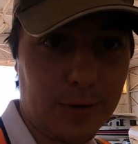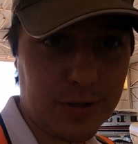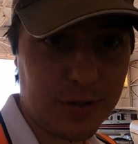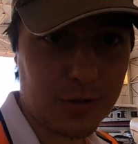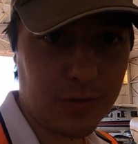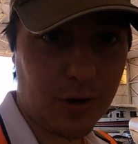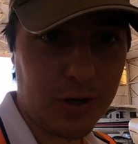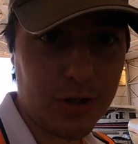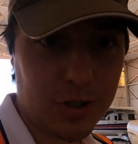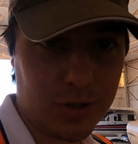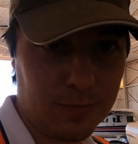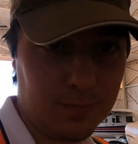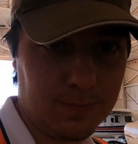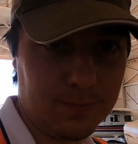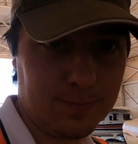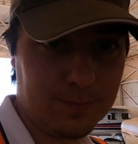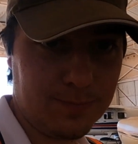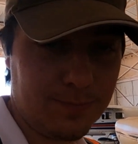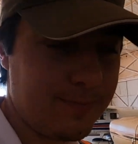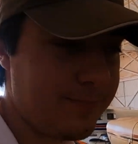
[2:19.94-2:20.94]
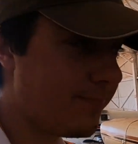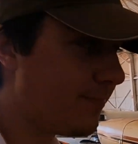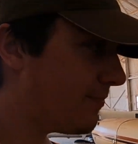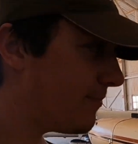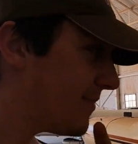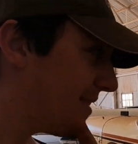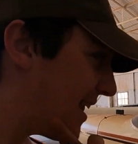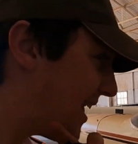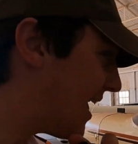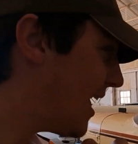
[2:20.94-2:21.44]
of registration.
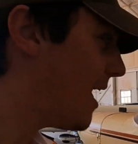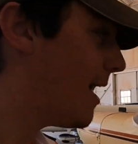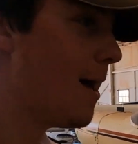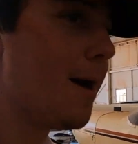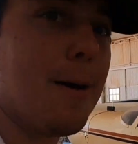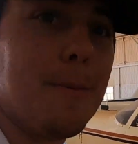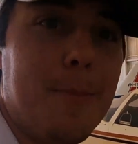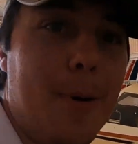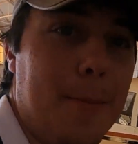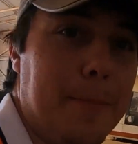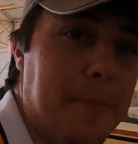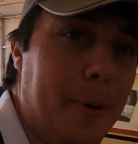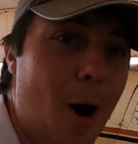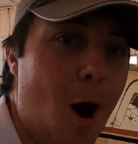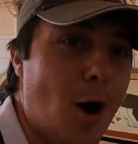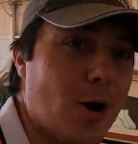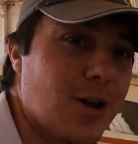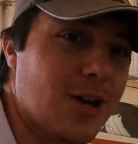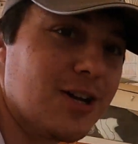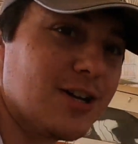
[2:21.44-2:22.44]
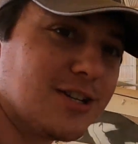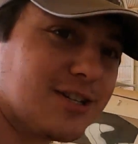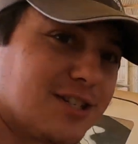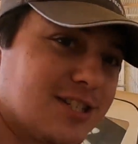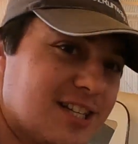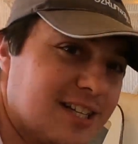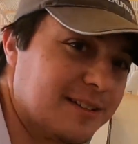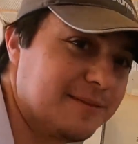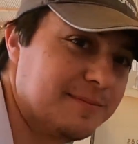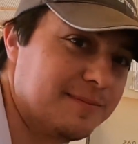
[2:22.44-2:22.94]
But
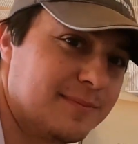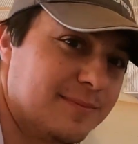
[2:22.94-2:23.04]
poggers!